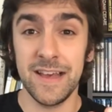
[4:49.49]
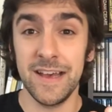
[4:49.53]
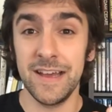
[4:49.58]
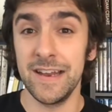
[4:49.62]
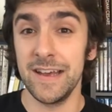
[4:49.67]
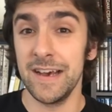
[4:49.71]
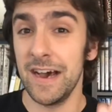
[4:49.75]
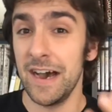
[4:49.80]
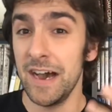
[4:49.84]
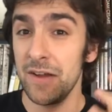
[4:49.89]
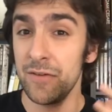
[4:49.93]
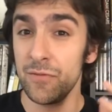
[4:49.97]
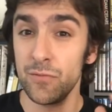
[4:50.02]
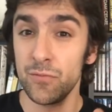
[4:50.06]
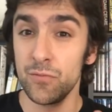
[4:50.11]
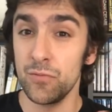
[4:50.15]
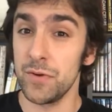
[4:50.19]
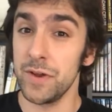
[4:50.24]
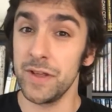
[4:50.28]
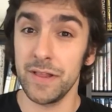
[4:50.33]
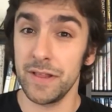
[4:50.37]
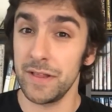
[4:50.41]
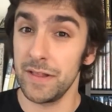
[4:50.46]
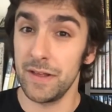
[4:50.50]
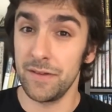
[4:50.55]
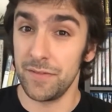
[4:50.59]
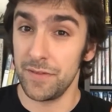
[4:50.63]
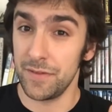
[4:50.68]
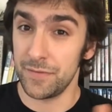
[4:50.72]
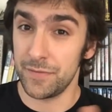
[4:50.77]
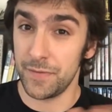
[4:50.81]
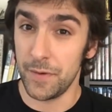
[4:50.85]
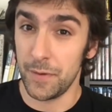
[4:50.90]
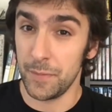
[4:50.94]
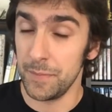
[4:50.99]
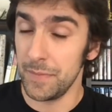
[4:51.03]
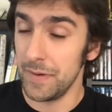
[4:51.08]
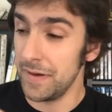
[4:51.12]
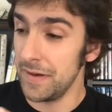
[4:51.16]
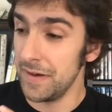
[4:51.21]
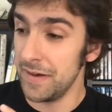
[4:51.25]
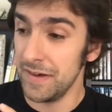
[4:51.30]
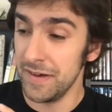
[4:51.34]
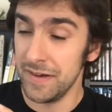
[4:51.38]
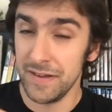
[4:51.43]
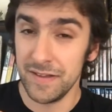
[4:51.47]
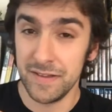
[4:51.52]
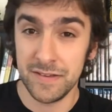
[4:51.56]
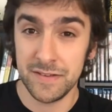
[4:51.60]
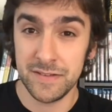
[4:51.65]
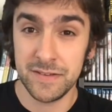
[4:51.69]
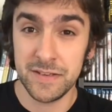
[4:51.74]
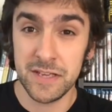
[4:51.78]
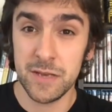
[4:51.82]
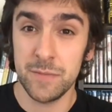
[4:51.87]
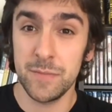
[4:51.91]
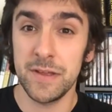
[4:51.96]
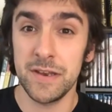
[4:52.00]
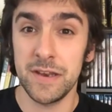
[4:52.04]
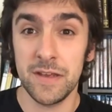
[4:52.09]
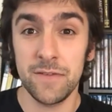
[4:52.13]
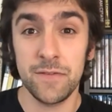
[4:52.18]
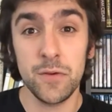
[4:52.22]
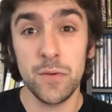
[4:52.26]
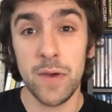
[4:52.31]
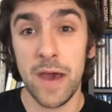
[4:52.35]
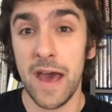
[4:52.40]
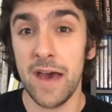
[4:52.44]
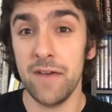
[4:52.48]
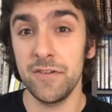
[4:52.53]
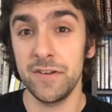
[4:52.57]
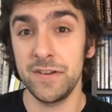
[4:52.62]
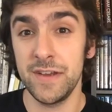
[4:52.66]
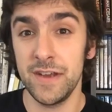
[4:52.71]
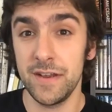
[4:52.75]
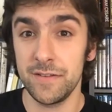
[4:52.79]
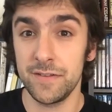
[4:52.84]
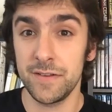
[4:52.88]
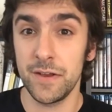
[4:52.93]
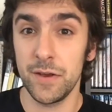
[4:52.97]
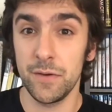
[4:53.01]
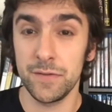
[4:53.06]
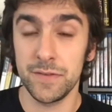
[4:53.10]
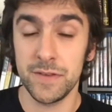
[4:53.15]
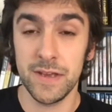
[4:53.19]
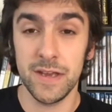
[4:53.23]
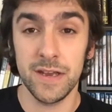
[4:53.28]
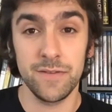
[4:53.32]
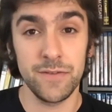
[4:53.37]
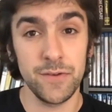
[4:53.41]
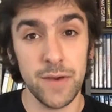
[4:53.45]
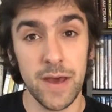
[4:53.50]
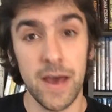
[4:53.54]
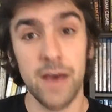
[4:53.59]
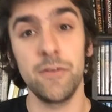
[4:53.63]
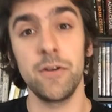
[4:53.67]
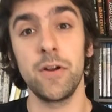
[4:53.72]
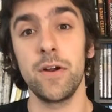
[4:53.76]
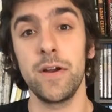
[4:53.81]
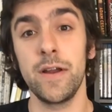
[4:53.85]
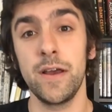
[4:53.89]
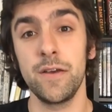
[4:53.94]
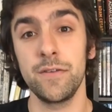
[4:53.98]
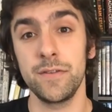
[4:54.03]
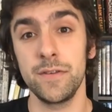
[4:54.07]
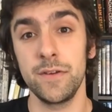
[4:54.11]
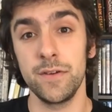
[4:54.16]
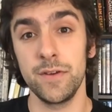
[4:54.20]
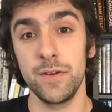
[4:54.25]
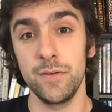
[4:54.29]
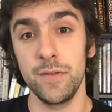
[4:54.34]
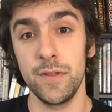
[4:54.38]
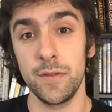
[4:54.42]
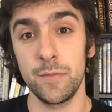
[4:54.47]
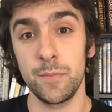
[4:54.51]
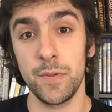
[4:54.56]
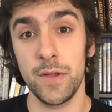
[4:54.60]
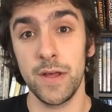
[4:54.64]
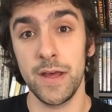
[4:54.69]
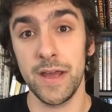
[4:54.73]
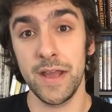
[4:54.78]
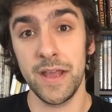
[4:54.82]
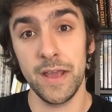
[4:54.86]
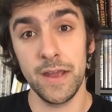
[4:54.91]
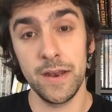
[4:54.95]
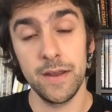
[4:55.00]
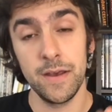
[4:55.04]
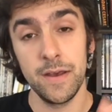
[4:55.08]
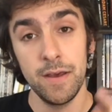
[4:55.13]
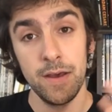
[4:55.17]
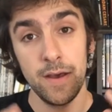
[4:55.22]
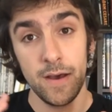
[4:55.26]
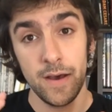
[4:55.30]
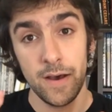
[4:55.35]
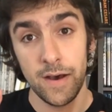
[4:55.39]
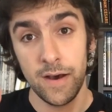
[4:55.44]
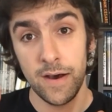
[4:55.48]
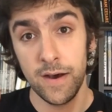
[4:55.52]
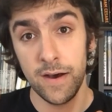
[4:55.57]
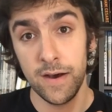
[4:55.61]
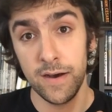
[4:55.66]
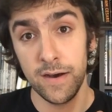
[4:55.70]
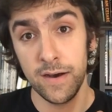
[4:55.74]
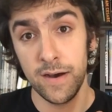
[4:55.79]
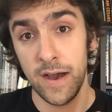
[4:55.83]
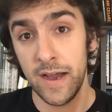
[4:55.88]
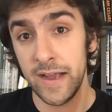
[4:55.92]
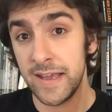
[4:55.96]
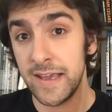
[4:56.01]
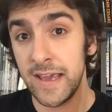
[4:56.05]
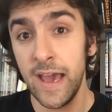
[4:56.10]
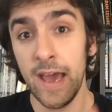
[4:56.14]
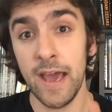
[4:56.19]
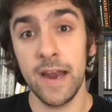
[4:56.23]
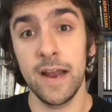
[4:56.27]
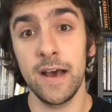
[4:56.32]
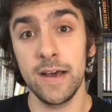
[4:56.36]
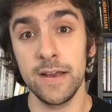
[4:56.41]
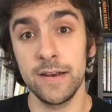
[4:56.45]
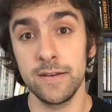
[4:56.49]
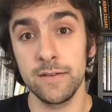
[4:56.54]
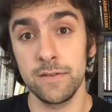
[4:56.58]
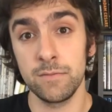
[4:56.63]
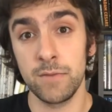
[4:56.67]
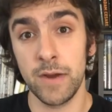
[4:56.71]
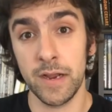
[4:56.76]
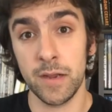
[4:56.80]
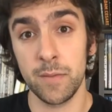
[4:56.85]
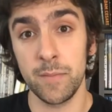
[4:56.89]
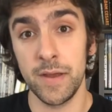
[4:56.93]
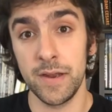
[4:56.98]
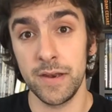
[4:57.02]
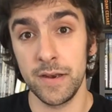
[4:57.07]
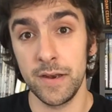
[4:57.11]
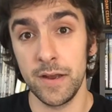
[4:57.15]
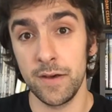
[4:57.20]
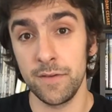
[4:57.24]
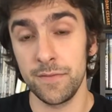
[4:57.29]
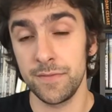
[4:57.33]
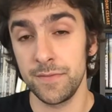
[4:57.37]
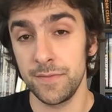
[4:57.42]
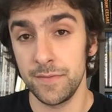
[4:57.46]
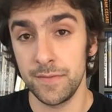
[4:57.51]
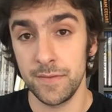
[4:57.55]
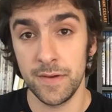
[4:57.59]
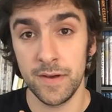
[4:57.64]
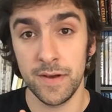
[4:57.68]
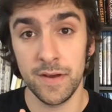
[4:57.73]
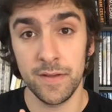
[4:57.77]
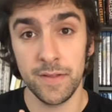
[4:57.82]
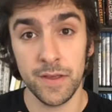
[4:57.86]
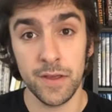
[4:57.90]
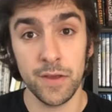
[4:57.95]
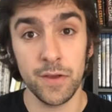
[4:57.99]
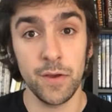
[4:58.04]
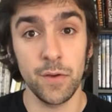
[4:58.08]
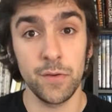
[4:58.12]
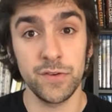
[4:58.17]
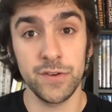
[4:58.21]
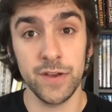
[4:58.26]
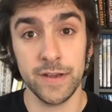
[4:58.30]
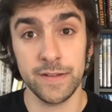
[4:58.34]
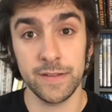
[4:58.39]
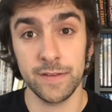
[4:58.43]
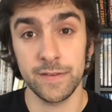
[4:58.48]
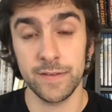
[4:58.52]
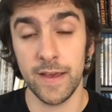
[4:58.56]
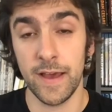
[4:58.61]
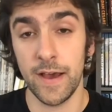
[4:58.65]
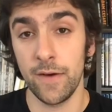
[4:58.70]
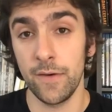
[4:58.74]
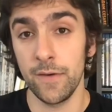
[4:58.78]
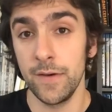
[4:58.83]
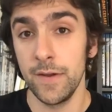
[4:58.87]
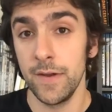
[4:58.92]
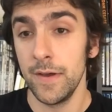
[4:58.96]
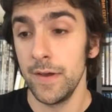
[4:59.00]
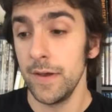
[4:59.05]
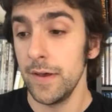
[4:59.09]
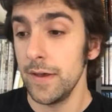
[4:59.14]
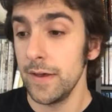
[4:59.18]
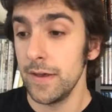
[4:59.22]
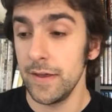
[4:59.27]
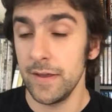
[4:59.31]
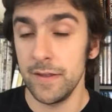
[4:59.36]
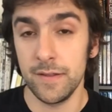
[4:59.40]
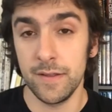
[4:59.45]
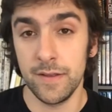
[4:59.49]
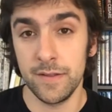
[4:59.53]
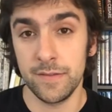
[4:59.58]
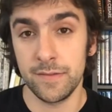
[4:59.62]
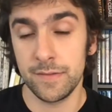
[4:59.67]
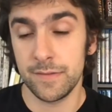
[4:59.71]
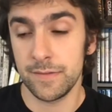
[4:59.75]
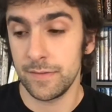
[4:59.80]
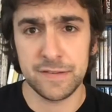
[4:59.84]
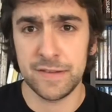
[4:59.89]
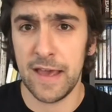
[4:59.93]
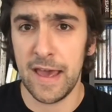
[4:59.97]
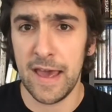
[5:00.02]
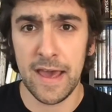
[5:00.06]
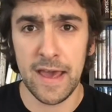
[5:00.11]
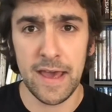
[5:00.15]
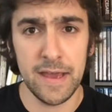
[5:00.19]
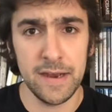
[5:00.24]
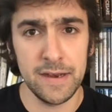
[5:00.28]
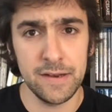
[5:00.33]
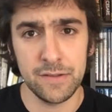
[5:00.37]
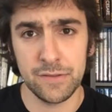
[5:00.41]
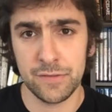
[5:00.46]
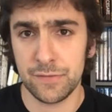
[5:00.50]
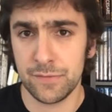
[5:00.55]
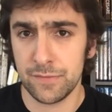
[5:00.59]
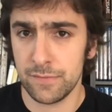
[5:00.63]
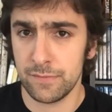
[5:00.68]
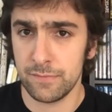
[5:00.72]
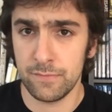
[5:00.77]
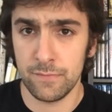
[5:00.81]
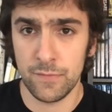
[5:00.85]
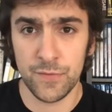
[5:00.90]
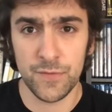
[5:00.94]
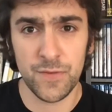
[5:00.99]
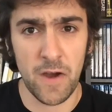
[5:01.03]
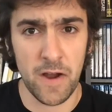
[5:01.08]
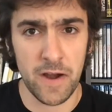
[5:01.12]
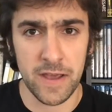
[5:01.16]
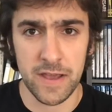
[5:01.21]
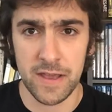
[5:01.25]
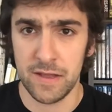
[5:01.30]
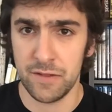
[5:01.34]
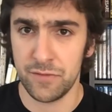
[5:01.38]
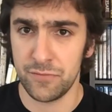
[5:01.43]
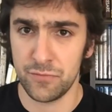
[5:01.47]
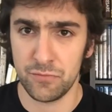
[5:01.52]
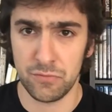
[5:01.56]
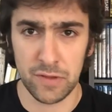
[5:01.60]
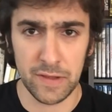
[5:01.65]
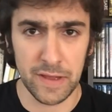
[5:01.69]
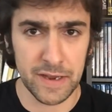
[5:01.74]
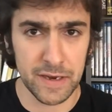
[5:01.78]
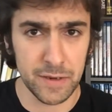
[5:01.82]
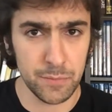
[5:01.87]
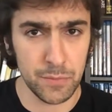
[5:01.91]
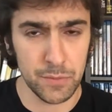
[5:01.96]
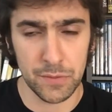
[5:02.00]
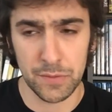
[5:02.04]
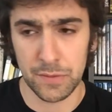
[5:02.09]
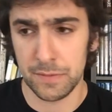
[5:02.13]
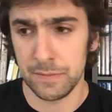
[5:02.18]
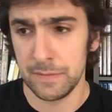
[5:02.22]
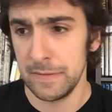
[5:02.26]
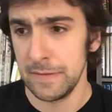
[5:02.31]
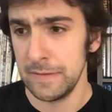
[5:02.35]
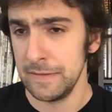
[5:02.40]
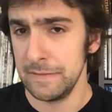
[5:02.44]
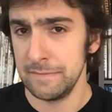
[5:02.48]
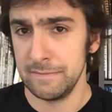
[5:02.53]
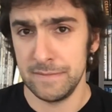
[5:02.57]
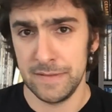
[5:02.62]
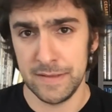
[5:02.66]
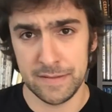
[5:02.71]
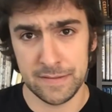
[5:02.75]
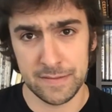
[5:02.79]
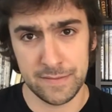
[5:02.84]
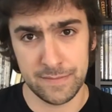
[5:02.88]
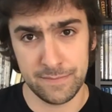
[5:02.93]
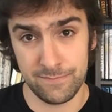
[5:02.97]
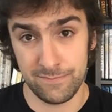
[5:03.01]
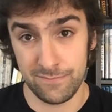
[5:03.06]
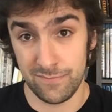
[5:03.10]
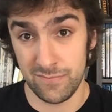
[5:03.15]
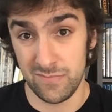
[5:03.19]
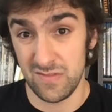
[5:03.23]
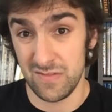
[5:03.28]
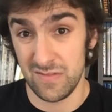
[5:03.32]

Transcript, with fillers: said, I really love this film, Demon. If you have a chance to go see it, if you have an art house near you that's playing it, I cannot recommend enough that you go check this out. It's sad, it's funny, it's relatable, it's